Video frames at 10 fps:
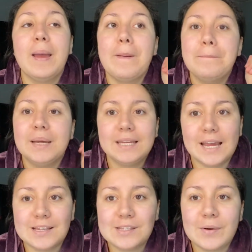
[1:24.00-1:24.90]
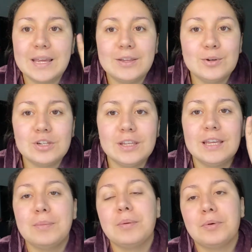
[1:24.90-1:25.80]
But yeah, so I usually
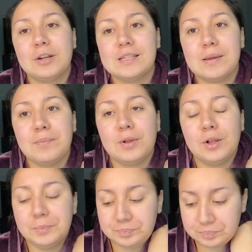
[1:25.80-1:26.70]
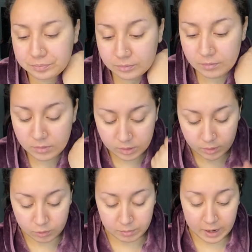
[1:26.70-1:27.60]
keep it pretty simple
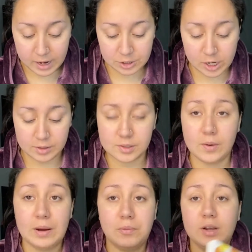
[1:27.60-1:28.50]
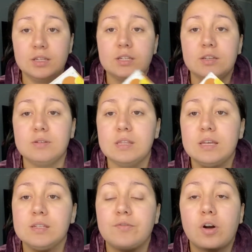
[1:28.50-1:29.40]
with my eyeshadow. So I wanted to use
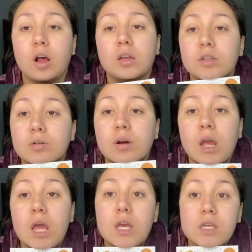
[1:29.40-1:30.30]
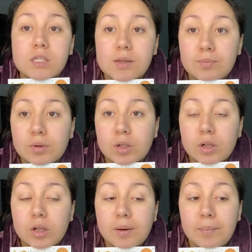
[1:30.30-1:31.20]
this for all you
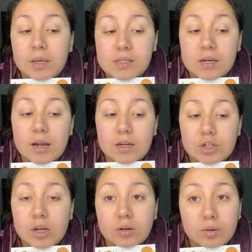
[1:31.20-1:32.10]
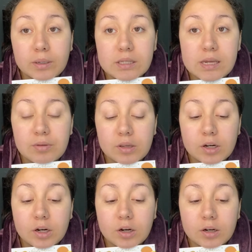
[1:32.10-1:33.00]
simple basic eyeshadow queens out
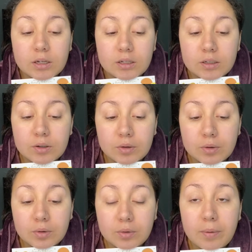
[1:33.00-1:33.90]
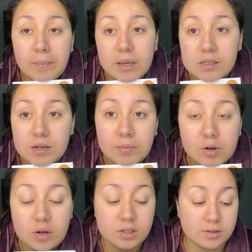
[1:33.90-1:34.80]
there who may stumble
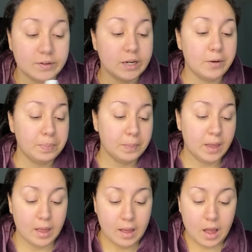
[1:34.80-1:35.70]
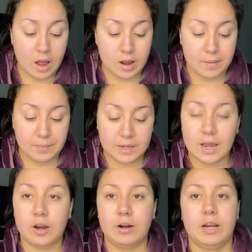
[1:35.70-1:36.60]
across this video. But
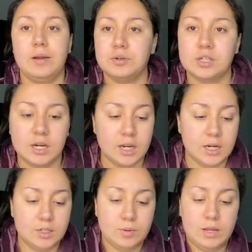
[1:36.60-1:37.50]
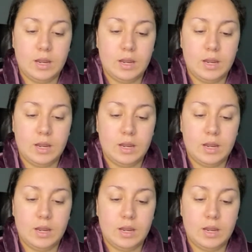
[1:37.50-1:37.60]
yeah, all right, I'm just gonna get into it.